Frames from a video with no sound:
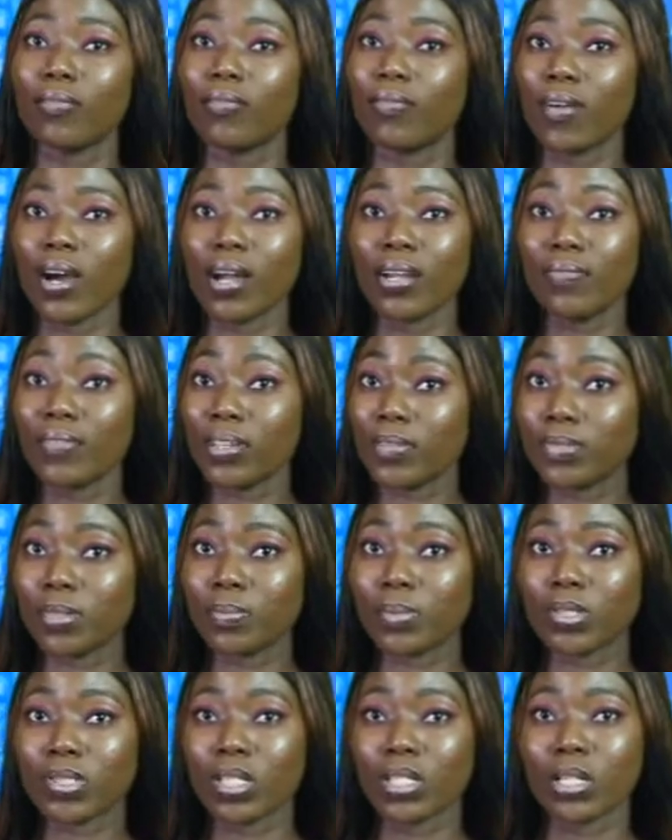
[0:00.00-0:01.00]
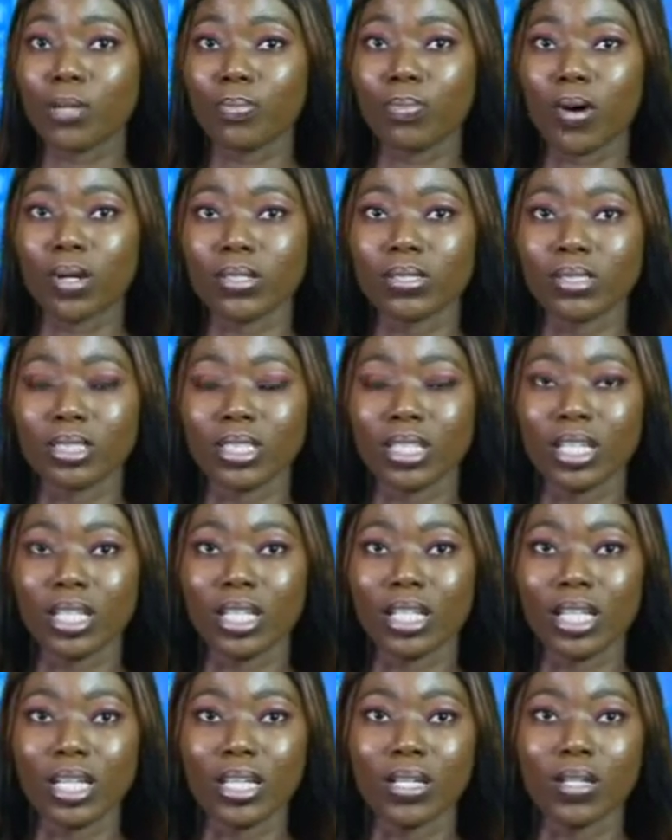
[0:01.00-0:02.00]
50% capacity
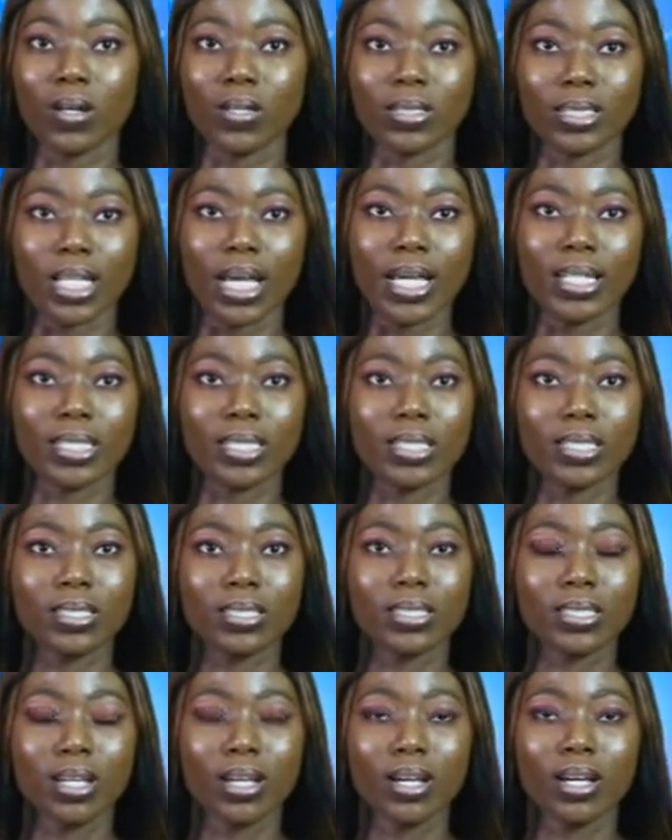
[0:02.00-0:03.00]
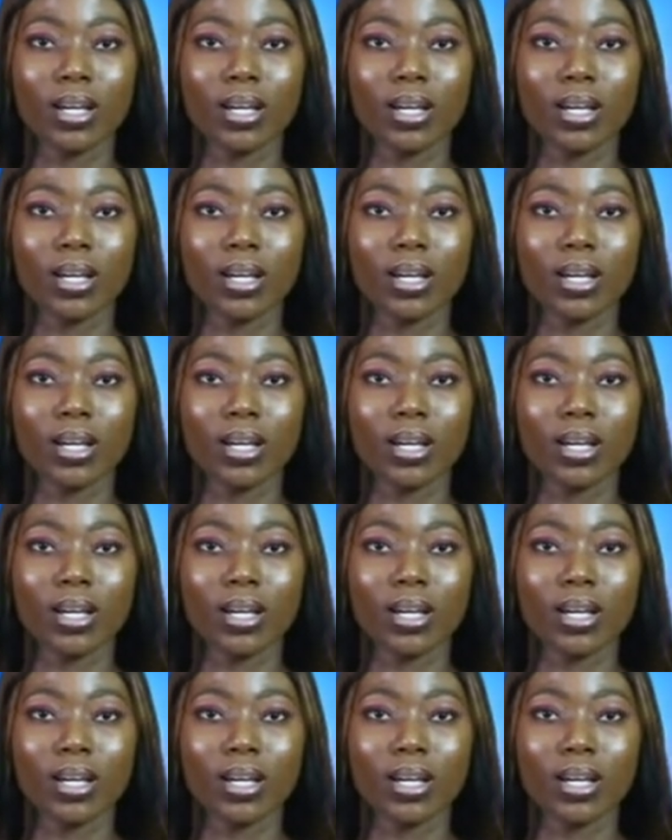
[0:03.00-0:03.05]
in attendance.